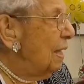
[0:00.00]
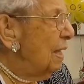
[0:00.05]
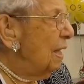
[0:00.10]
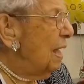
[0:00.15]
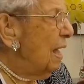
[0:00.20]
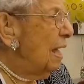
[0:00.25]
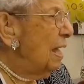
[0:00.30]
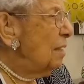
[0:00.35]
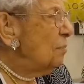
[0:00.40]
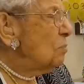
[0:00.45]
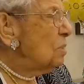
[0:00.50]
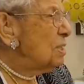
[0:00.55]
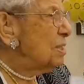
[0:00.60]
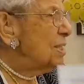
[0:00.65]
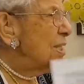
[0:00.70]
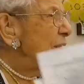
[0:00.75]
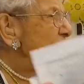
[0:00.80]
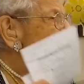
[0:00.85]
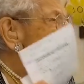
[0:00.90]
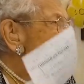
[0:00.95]
I'm
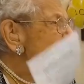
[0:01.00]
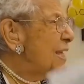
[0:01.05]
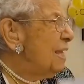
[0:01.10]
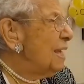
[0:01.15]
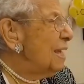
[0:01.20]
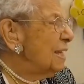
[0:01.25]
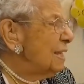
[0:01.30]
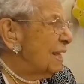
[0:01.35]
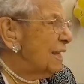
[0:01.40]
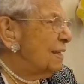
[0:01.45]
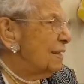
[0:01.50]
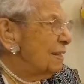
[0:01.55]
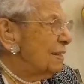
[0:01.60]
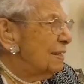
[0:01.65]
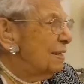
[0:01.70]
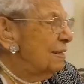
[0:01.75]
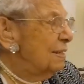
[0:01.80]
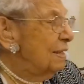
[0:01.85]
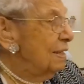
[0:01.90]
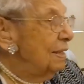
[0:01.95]
still kicking.
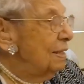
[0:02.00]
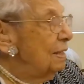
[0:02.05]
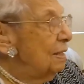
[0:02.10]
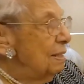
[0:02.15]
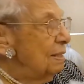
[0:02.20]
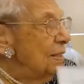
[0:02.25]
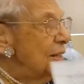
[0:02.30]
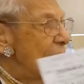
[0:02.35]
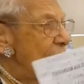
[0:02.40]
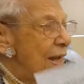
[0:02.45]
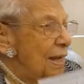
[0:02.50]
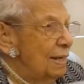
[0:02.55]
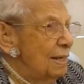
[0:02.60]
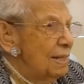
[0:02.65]
Not